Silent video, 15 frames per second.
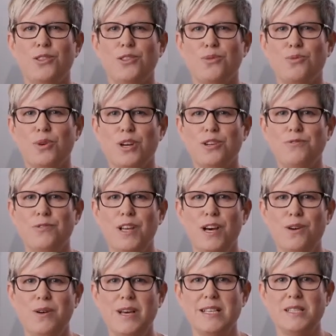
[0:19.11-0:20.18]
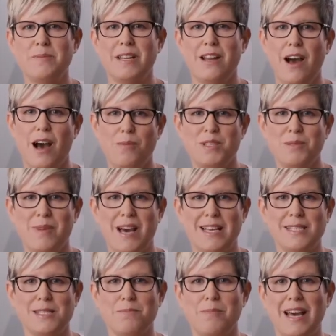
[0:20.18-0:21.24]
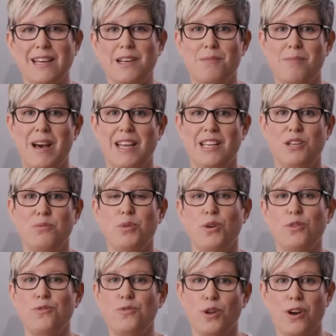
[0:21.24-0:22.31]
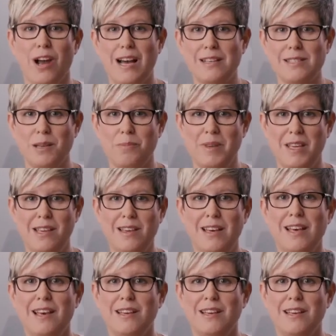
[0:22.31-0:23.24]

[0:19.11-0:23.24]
The workflow has been optimized by combining both fluoroscopy